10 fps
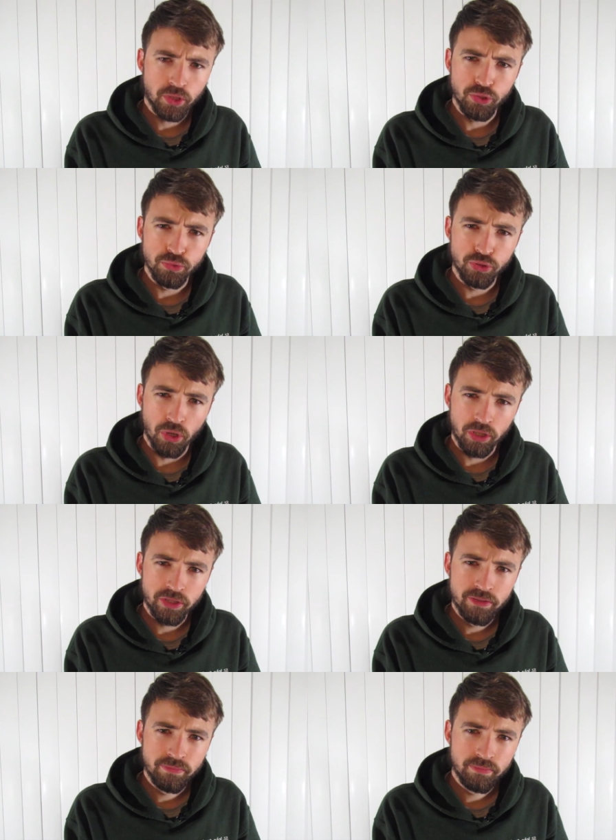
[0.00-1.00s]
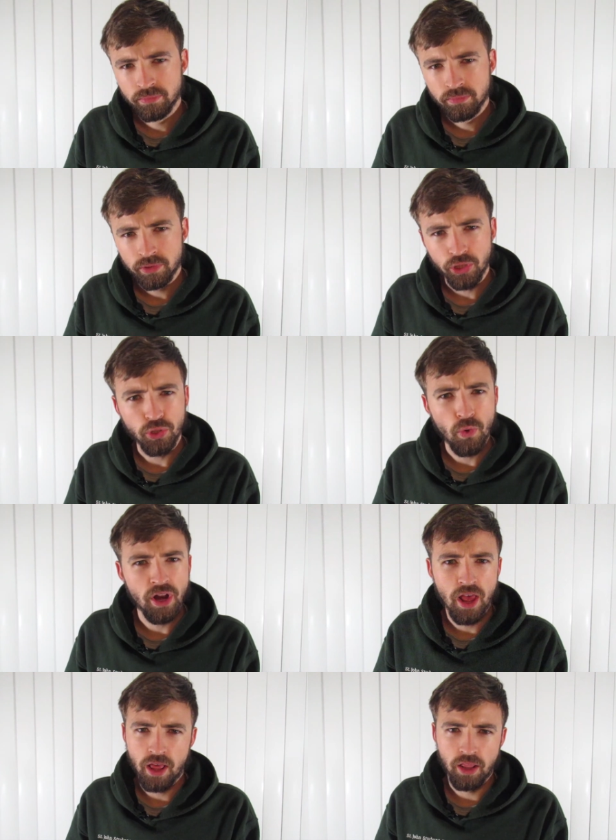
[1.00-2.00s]
Are you a drunkard? Are you going to
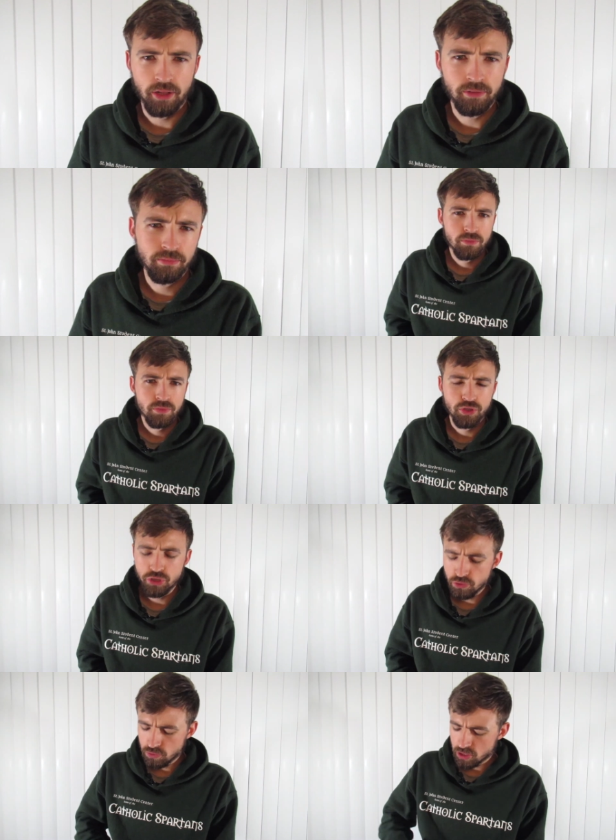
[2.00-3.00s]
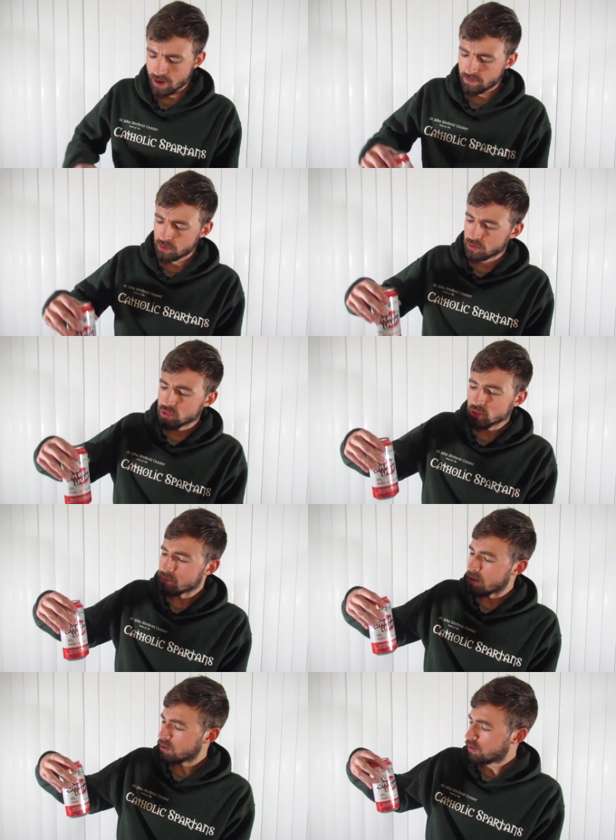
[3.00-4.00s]
hell? Should you never consume
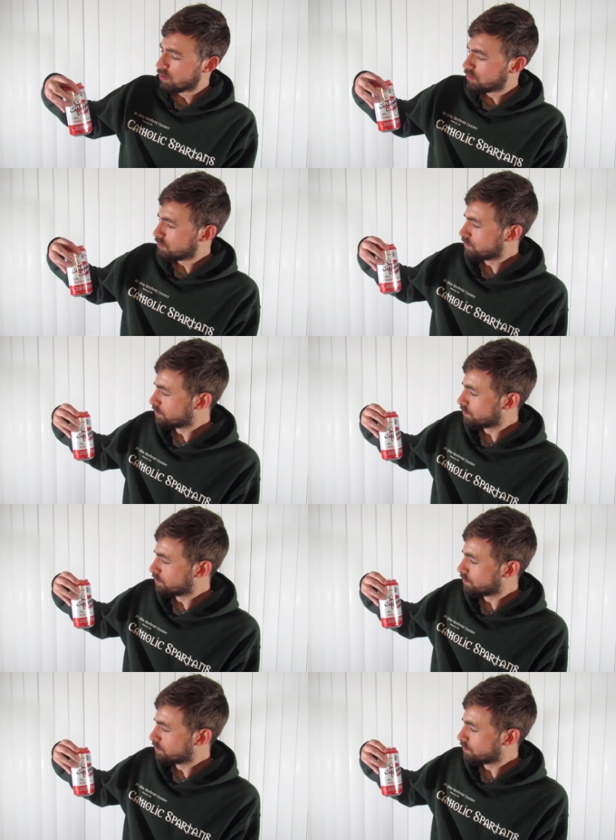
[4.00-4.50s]
alcohol?